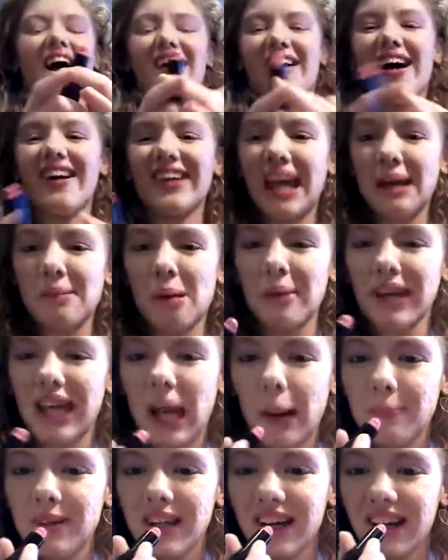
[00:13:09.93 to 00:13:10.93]
How get my
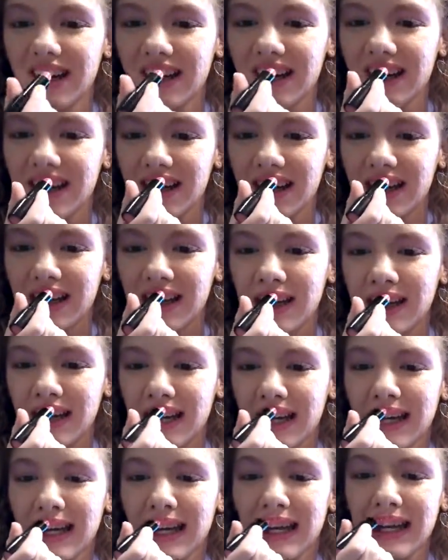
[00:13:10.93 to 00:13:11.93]
makeup done?
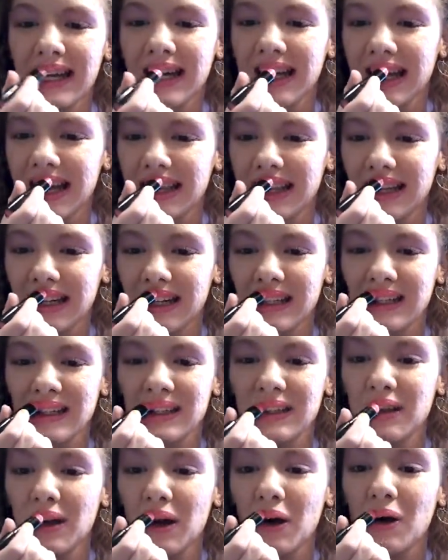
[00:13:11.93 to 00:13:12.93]
Mm-hmm. And that is
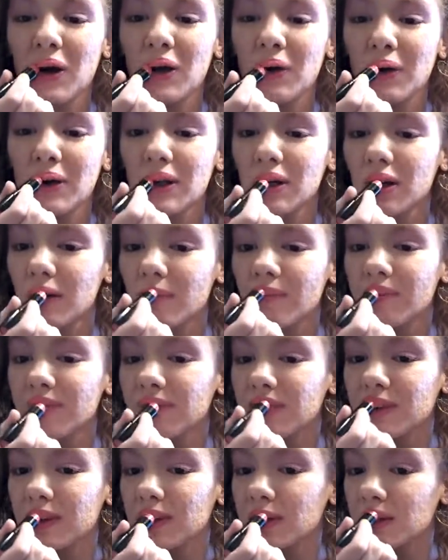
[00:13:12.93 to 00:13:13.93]
so neat. Right there.
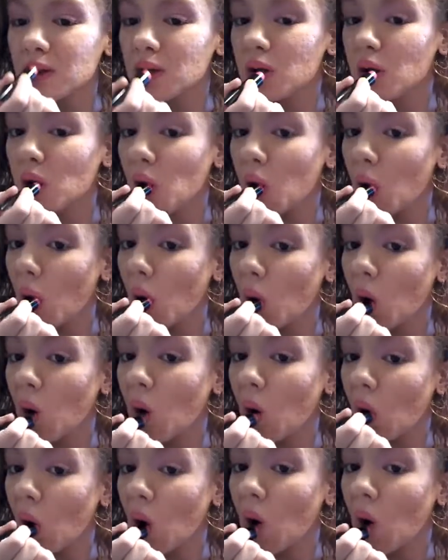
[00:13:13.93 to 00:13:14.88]
You don't know how hard it is mm-hmm.